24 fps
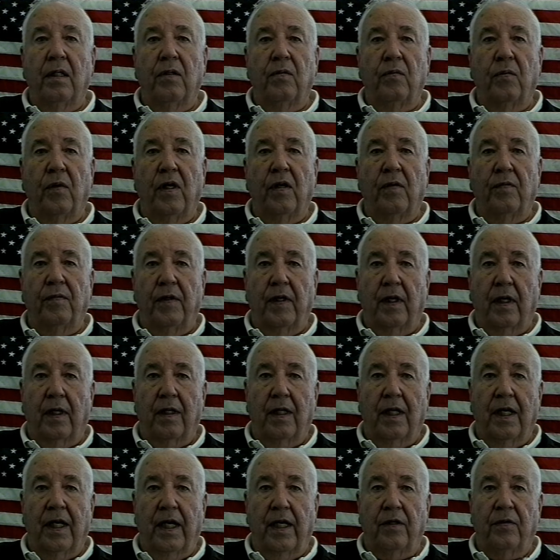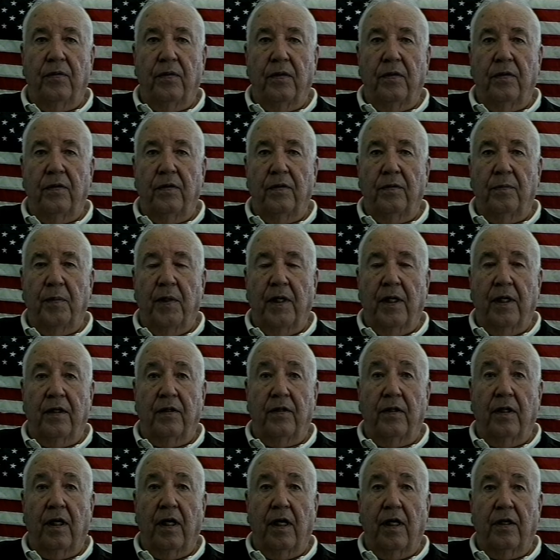12 in a class was about
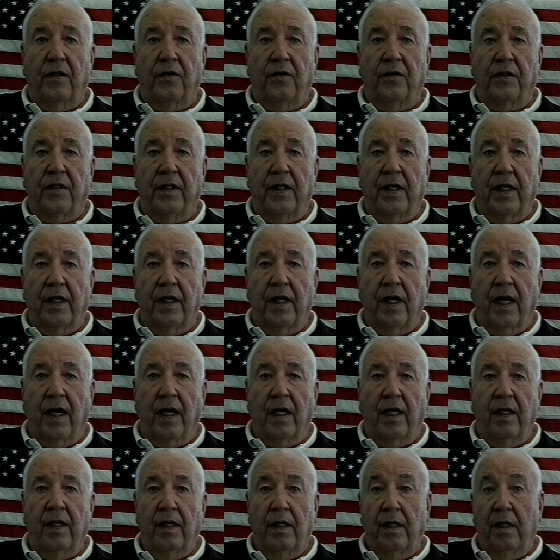as large as they got.